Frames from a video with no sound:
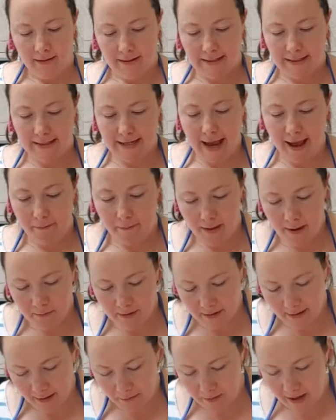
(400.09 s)
snap them,
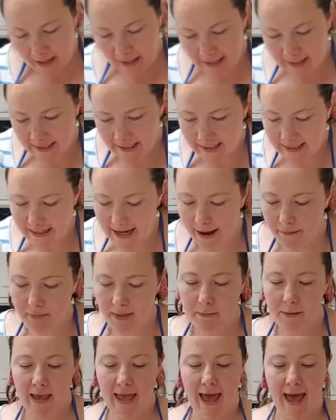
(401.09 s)
and you might need to snap
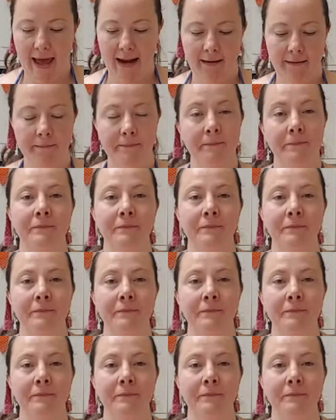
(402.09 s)
them again.